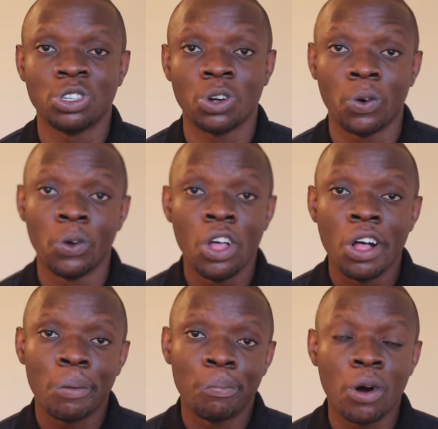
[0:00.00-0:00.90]
So
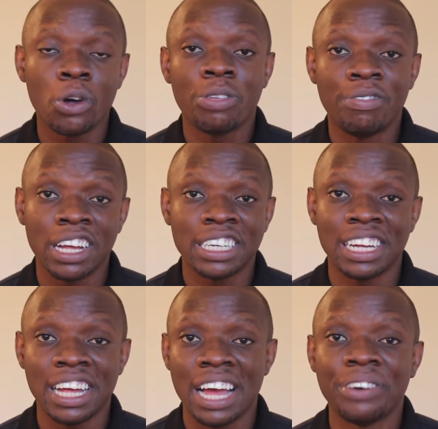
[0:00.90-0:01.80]
both
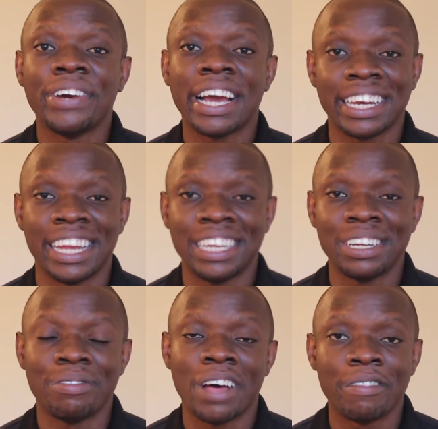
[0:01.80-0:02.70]
Flutter and React
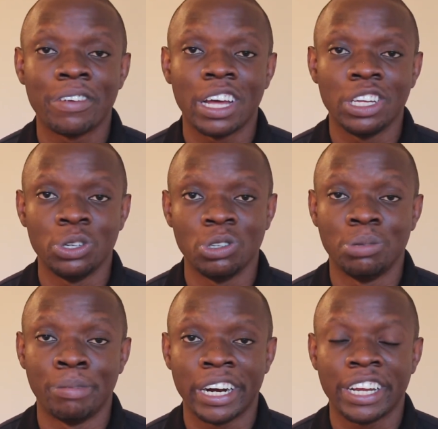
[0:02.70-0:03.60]
Native have a
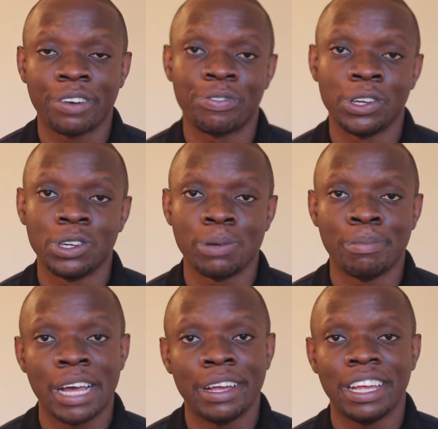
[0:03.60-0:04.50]
huge market for you to
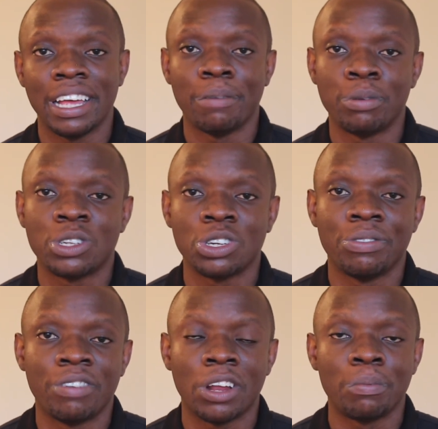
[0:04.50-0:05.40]
be able to
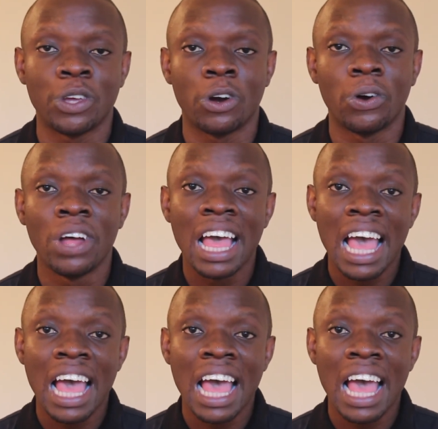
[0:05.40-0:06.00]
develop your